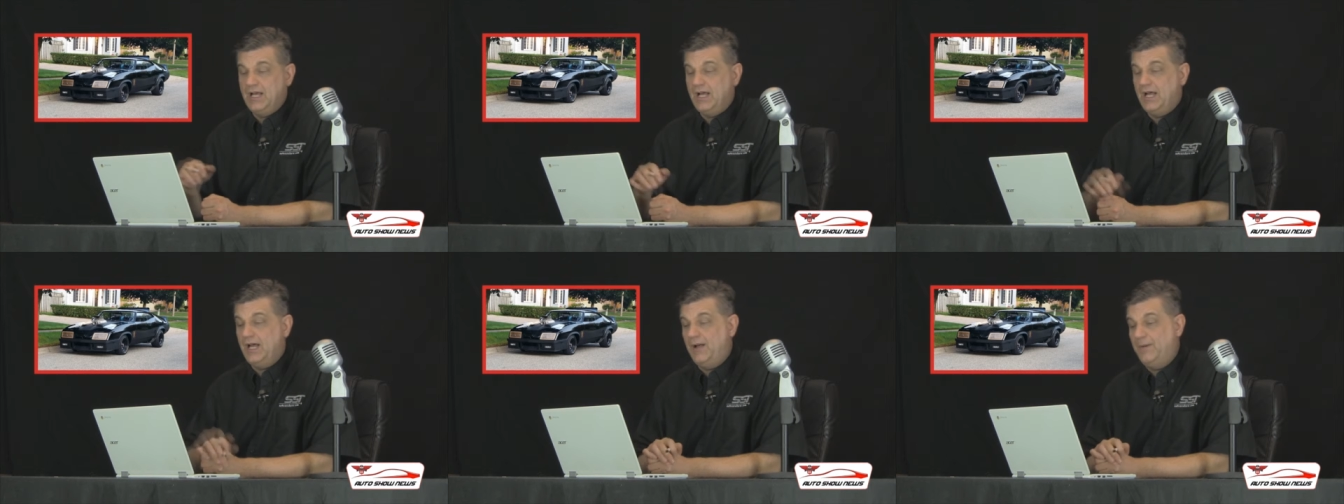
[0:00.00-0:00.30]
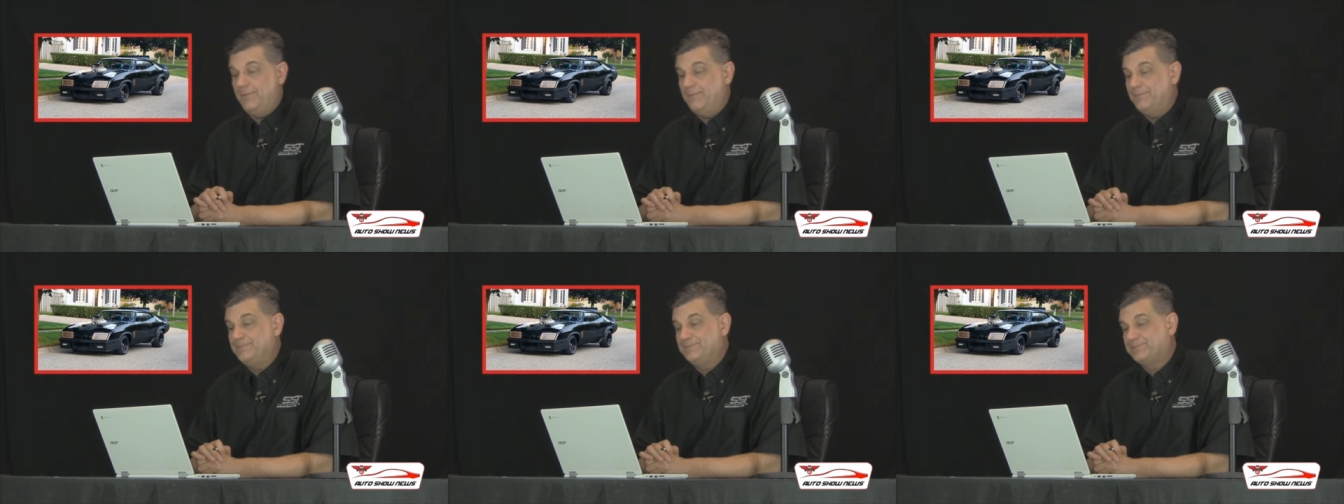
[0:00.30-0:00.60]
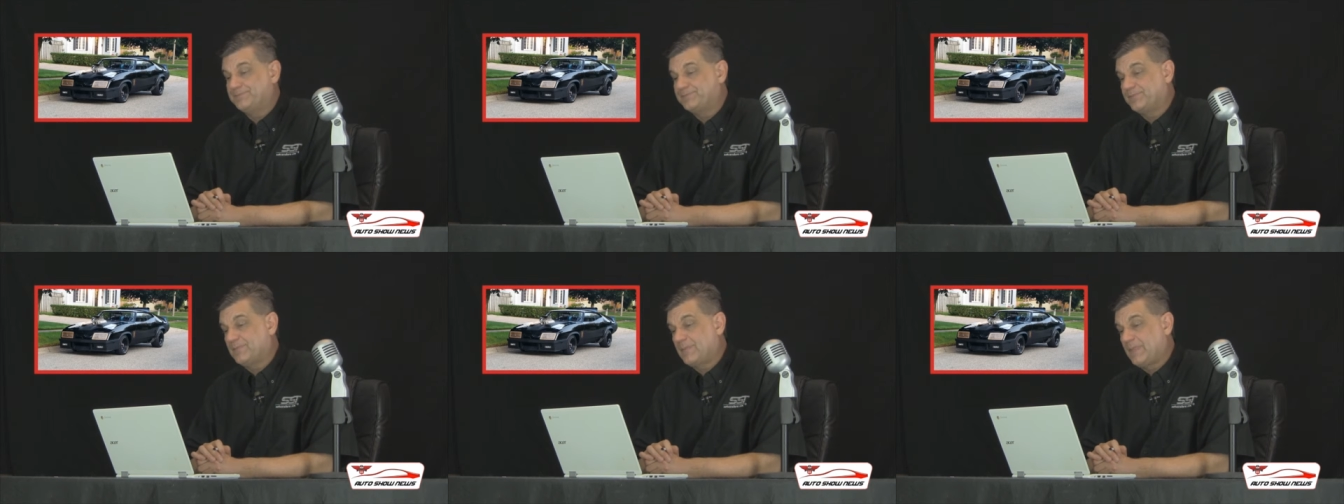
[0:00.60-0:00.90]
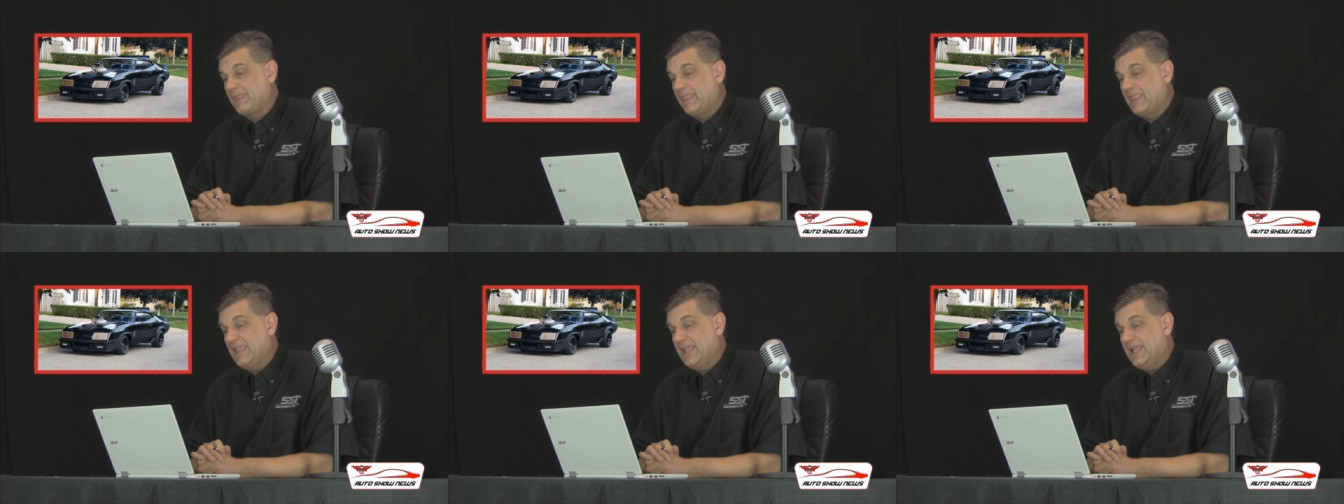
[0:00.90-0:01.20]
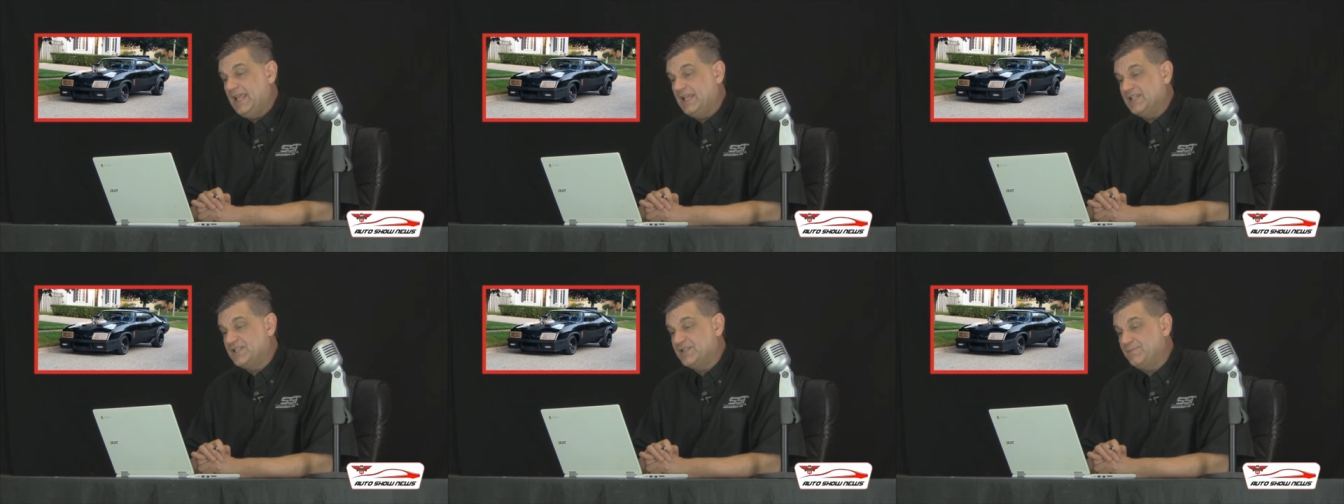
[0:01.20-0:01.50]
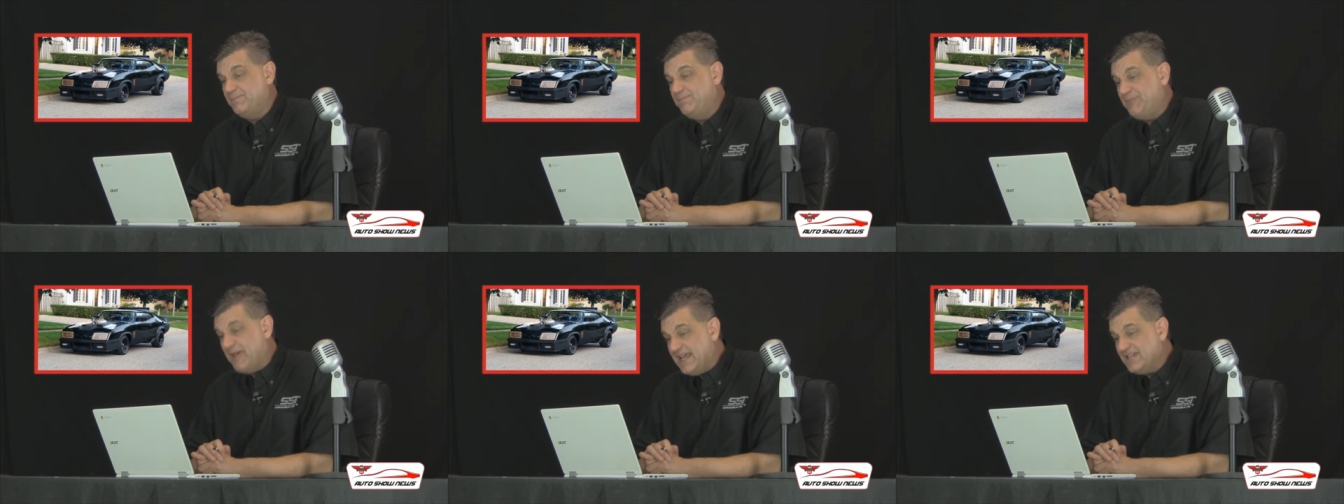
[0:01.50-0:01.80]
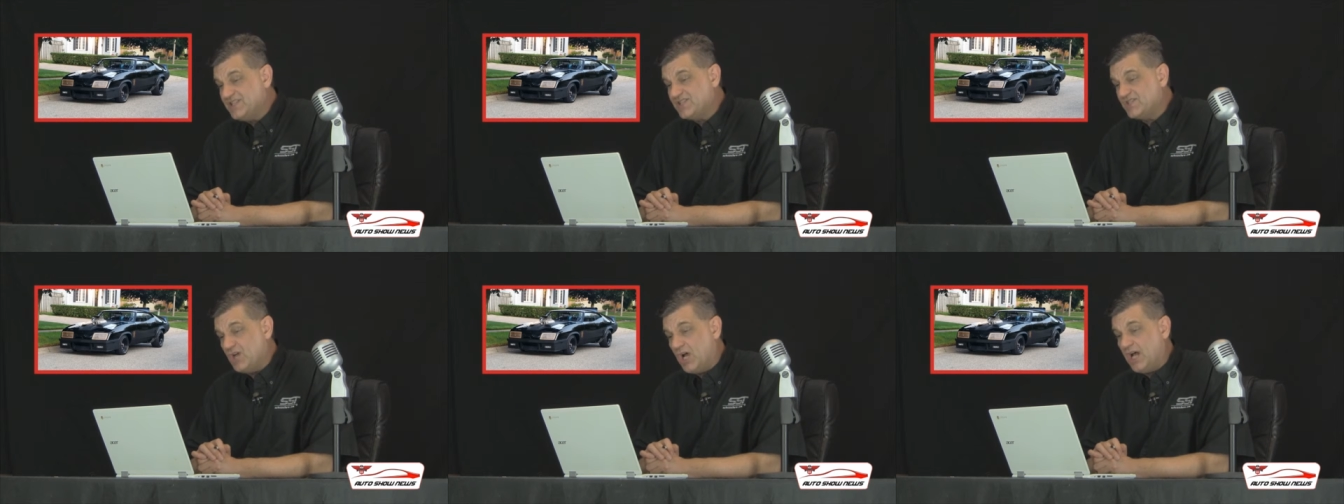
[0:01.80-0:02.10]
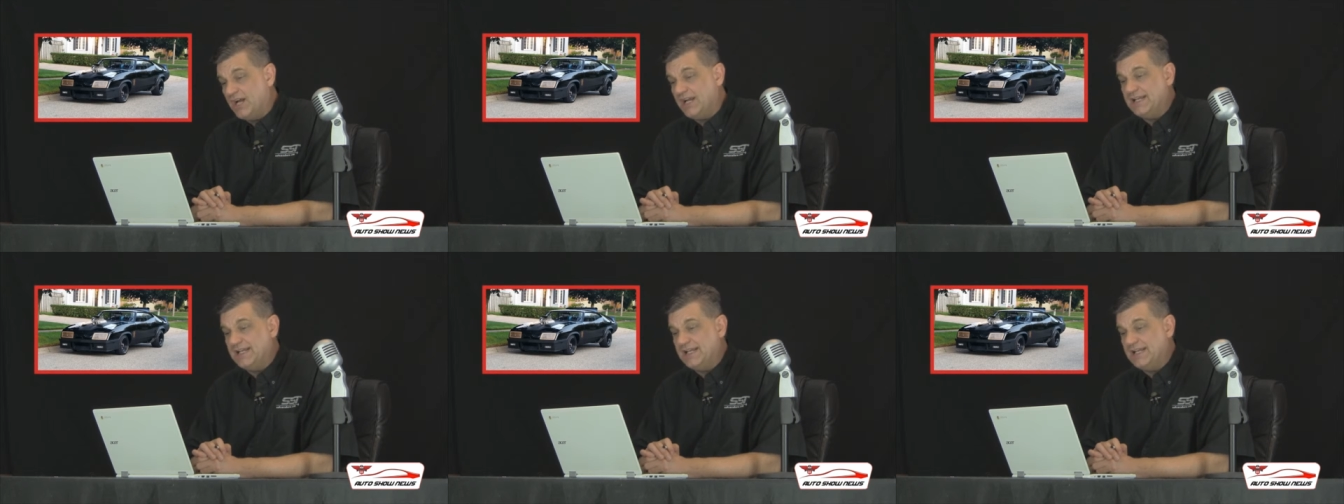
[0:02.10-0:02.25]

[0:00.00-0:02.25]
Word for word: Um, it's based on